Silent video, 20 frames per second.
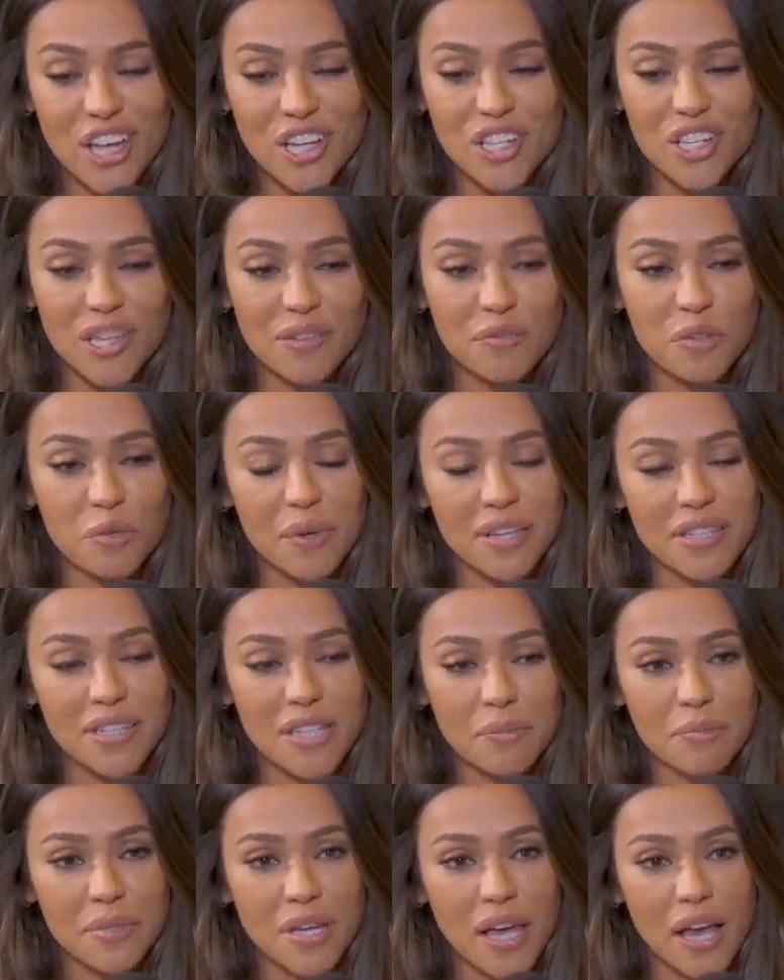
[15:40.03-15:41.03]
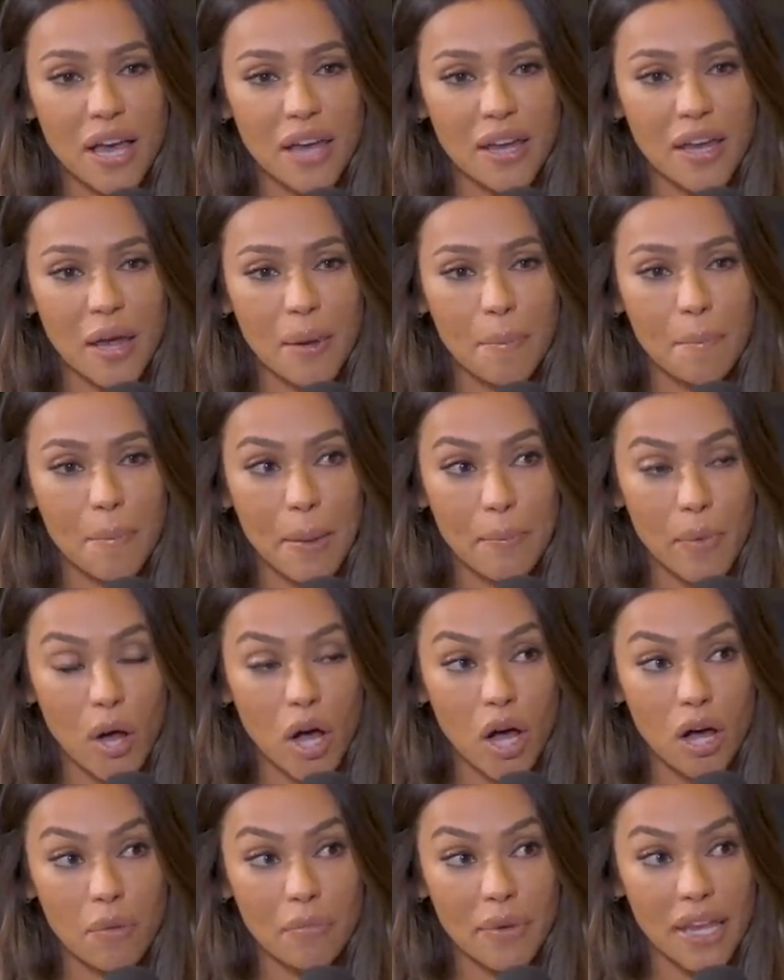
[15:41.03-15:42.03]
She lived with my stepdad, my
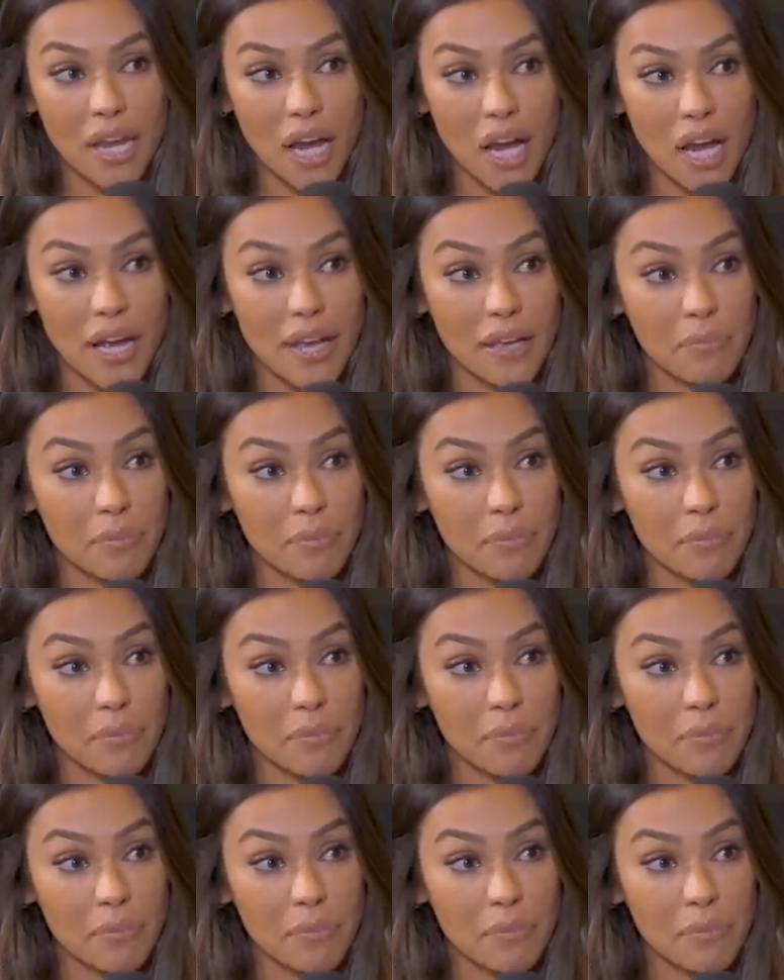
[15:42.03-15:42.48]
mom and I,